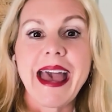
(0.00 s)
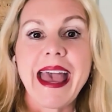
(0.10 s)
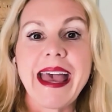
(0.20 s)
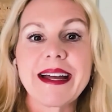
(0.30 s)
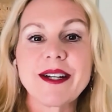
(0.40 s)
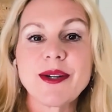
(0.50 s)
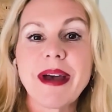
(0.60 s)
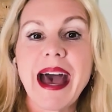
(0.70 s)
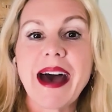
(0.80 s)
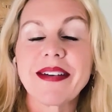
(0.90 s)
And you
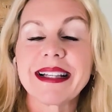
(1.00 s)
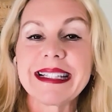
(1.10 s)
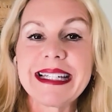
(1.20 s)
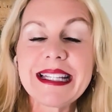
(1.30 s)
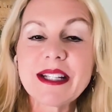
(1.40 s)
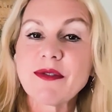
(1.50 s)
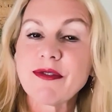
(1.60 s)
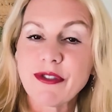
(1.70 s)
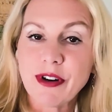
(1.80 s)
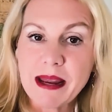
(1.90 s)
have at least a
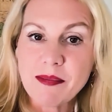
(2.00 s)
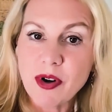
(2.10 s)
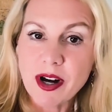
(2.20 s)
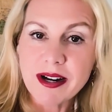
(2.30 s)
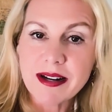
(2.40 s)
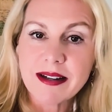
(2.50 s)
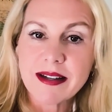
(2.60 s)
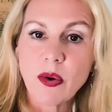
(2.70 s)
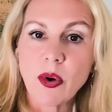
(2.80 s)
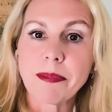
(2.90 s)
framework
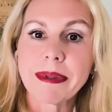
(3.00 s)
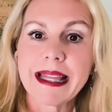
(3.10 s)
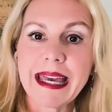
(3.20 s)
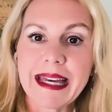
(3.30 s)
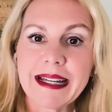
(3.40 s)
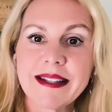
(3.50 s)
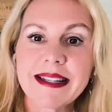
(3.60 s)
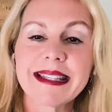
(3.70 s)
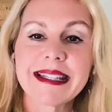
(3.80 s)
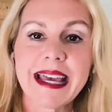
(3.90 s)
or plan to
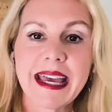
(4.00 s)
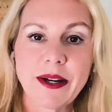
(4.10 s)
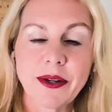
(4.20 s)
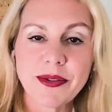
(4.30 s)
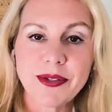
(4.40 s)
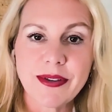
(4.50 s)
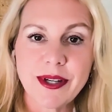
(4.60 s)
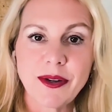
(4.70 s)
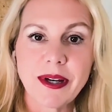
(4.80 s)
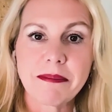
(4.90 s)
scale so that
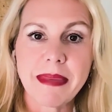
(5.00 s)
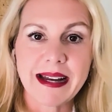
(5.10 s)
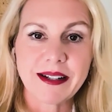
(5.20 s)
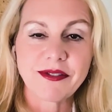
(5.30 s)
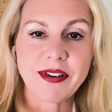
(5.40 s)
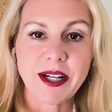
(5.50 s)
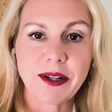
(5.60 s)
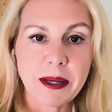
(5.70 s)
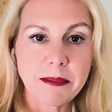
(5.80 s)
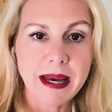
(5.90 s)
you can magnify
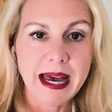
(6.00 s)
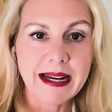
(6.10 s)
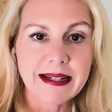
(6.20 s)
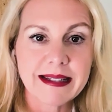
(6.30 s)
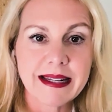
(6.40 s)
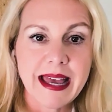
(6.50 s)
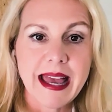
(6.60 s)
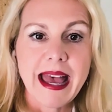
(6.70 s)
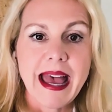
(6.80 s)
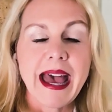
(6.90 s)
your impact.
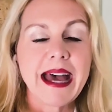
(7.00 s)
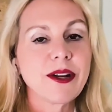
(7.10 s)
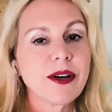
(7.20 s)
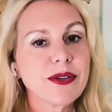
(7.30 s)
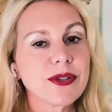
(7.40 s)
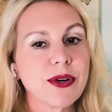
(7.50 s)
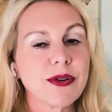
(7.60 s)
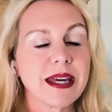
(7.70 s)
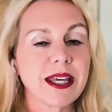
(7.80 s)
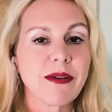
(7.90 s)
And also
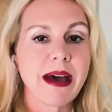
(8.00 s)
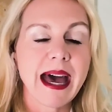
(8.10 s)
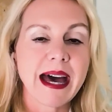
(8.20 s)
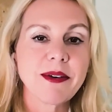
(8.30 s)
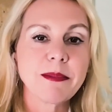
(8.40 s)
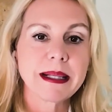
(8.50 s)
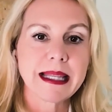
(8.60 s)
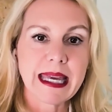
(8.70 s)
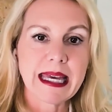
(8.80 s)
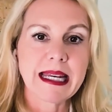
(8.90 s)
that you have a
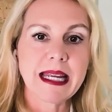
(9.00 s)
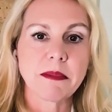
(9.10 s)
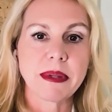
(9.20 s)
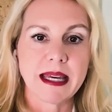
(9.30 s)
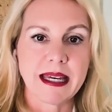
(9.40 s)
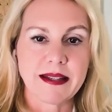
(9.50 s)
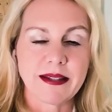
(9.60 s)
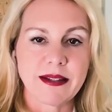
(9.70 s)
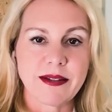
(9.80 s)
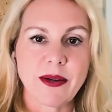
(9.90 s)
plan in
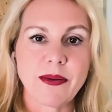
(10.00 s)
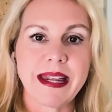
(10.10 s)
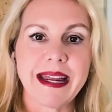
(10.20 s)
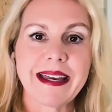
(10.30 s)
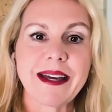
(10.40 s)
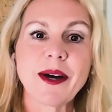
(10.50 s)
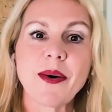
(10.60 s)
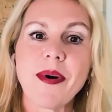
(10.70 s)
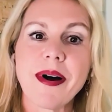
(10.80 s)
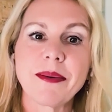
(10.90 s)
place so that it can
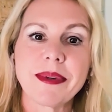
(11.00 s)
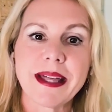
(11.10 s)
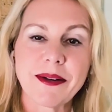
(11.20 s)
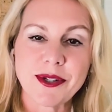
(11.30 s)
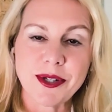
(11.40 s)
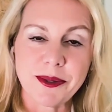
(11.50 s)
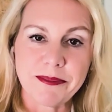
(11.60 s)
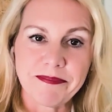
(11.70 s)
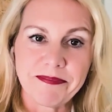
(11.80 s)
go on without you.